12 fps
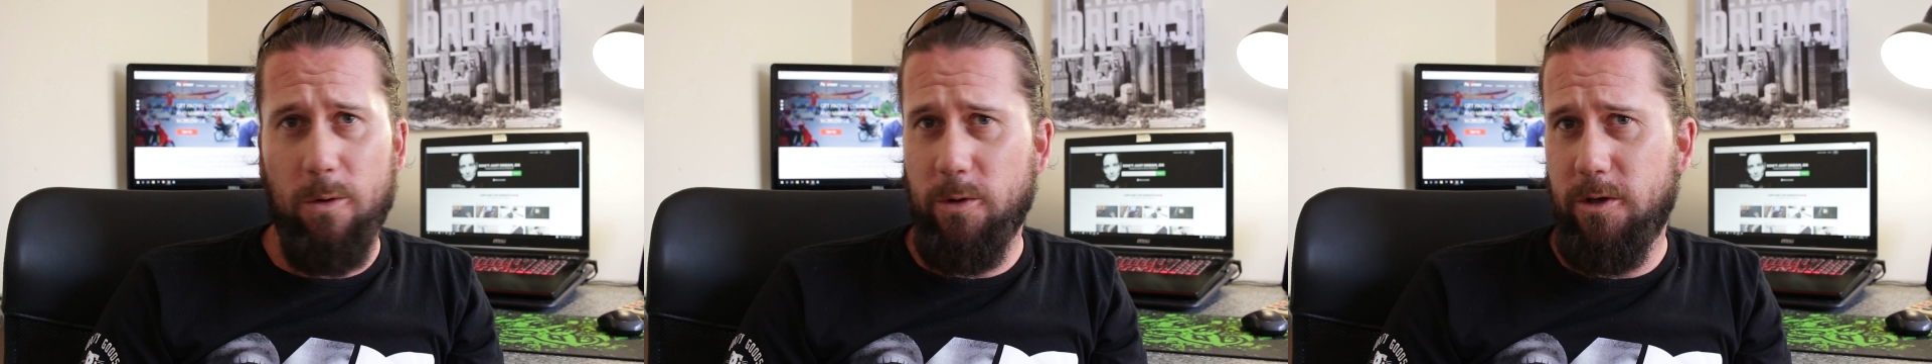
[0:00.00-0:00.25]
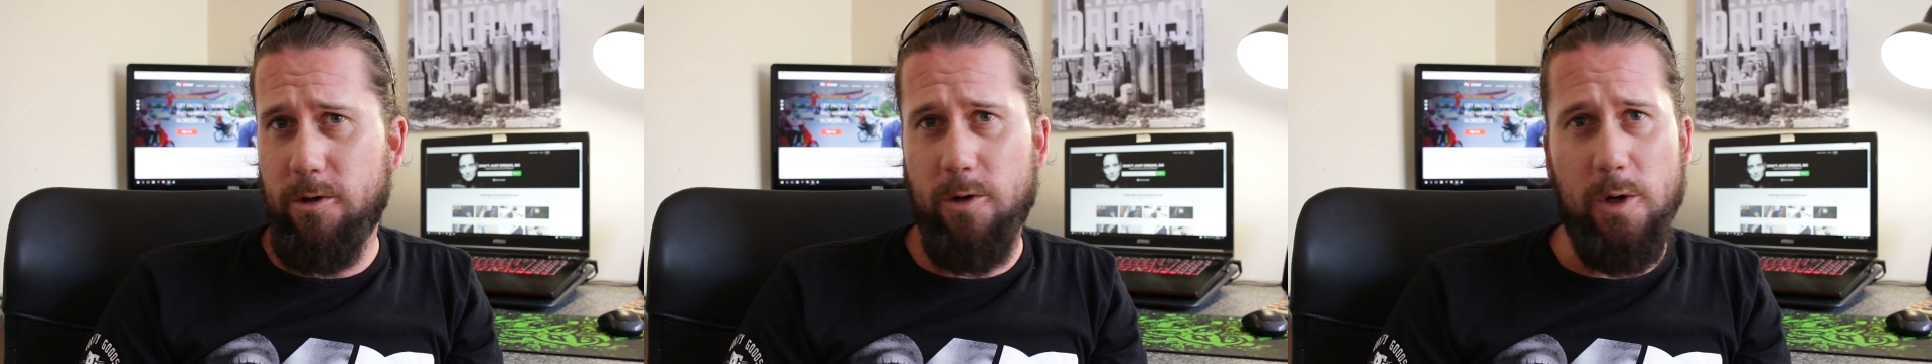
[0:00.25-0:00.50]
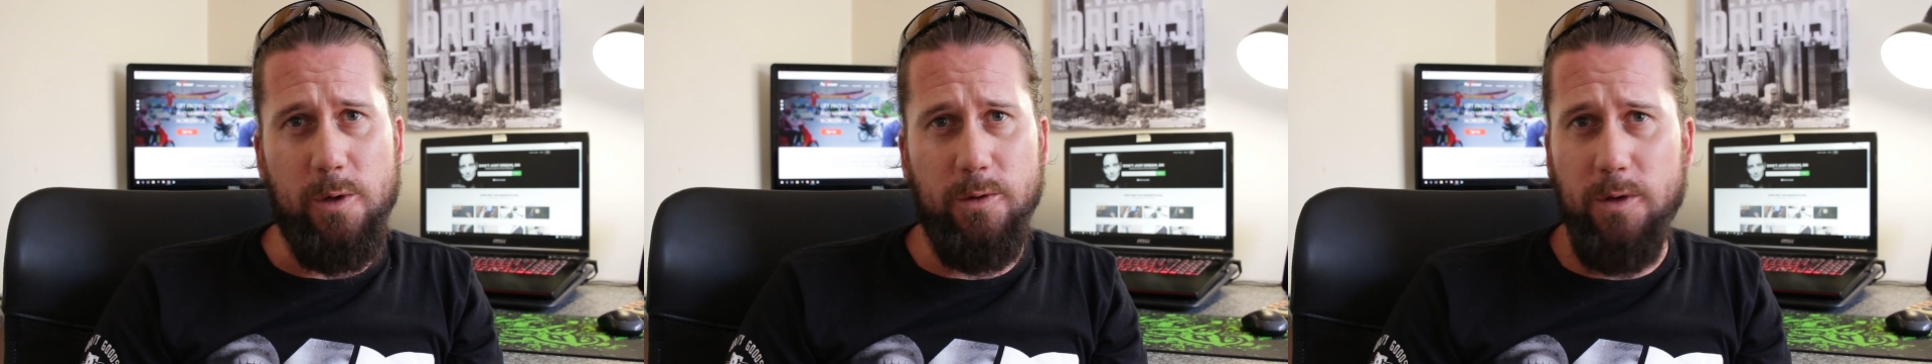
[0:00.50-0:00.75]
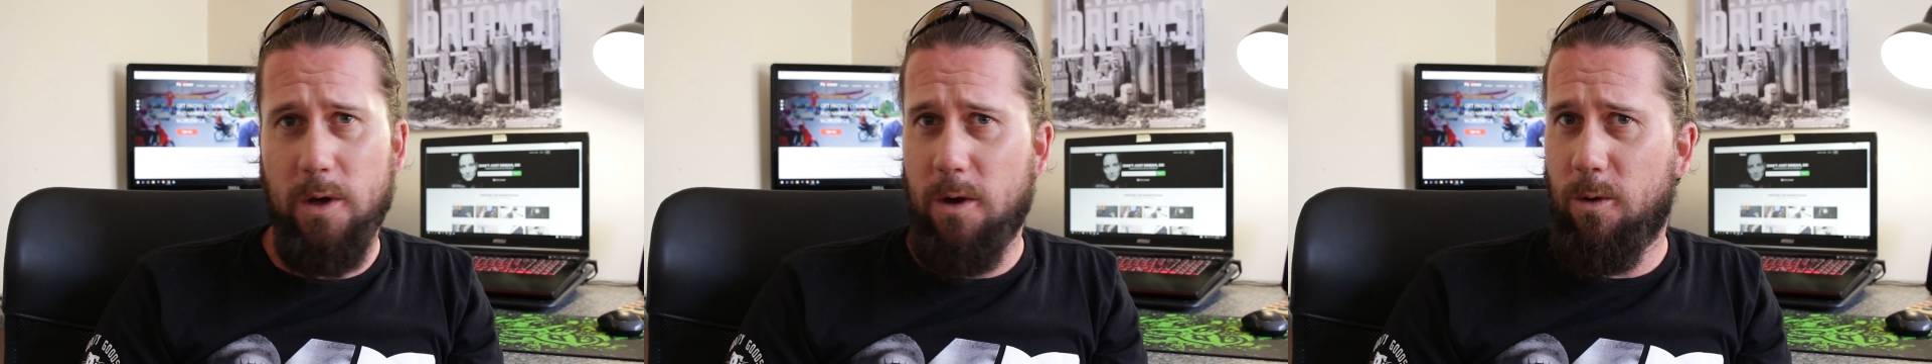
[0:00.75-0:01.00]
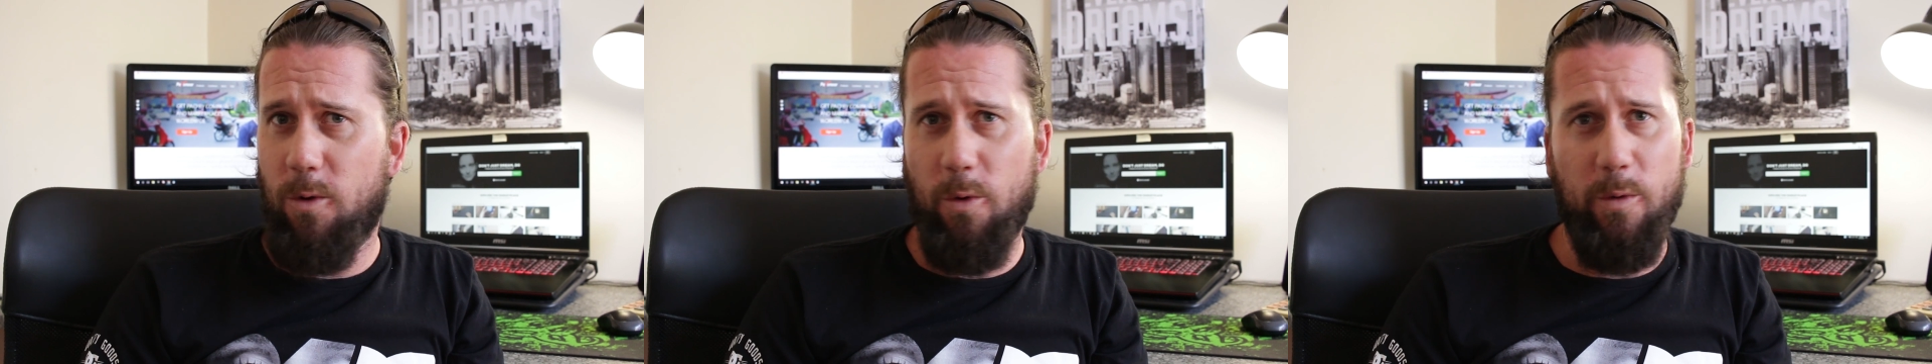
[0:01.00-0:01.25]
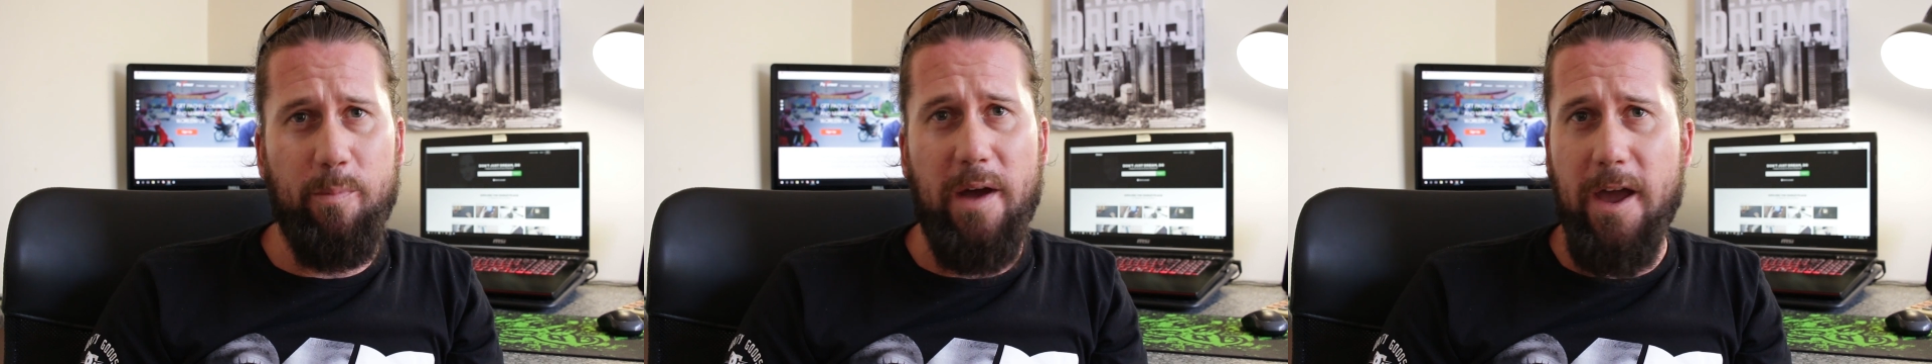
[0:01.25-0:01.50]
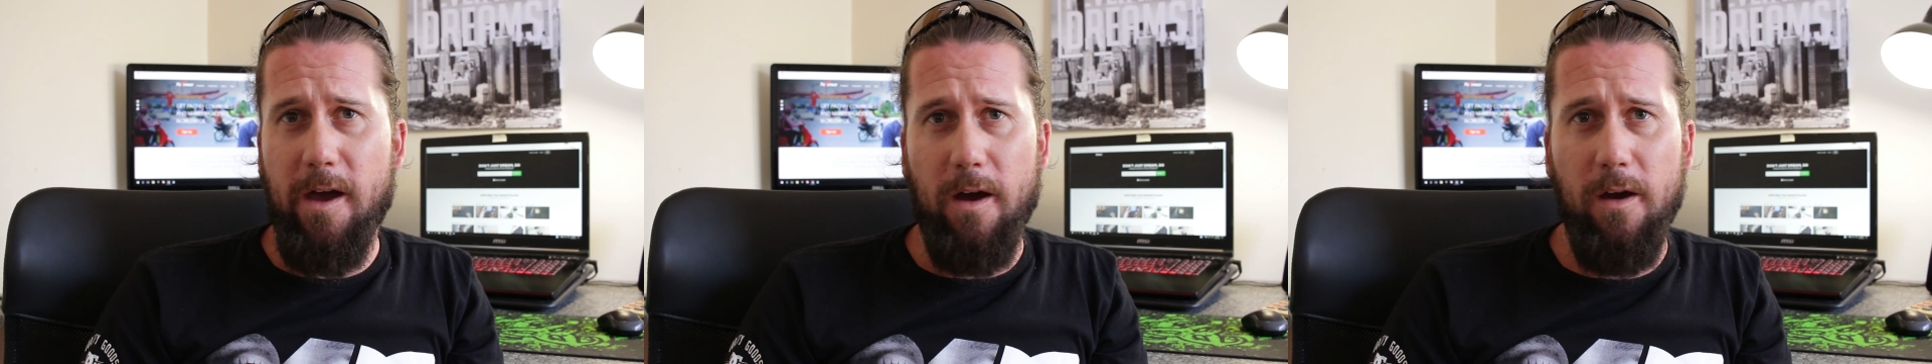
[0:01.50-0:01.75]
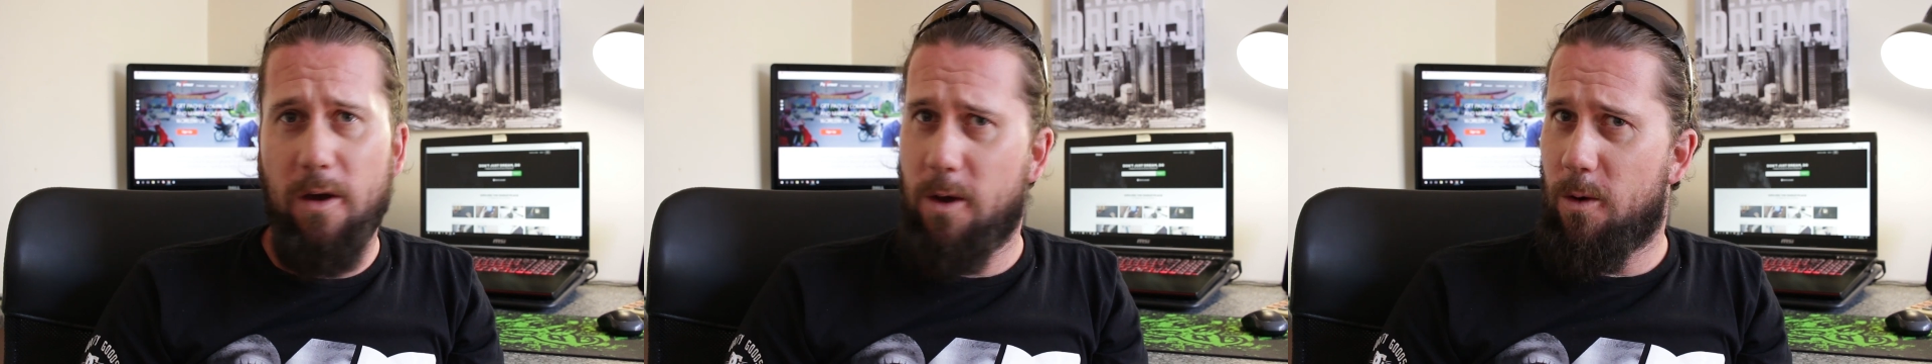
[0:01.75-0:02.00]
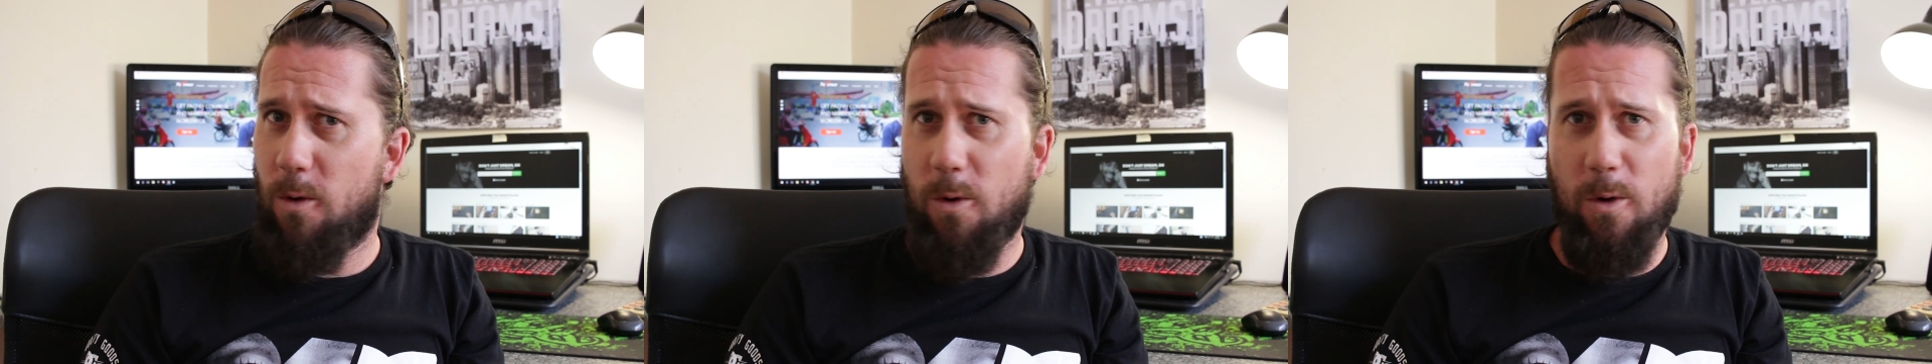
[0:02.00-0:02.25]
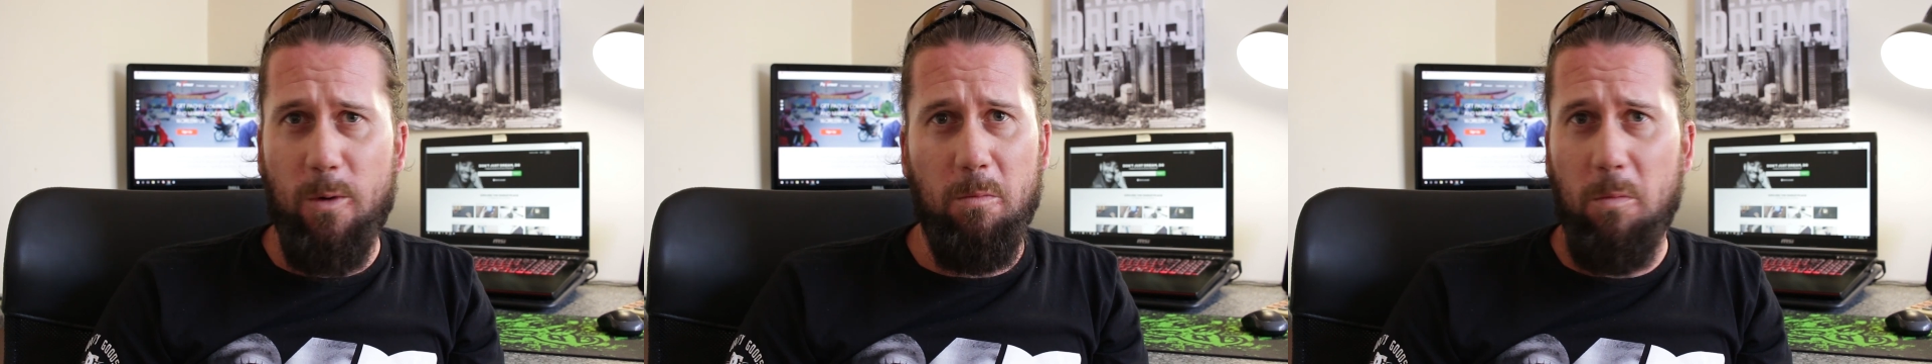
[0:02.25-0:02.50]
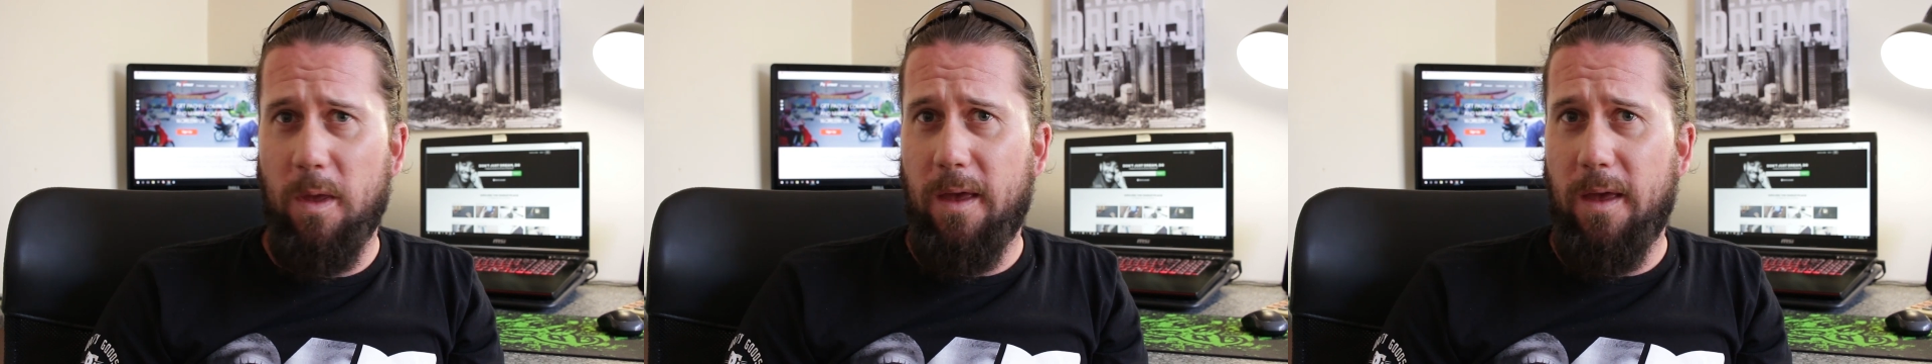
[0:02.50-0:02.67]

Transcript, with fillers: or euros or rupiah or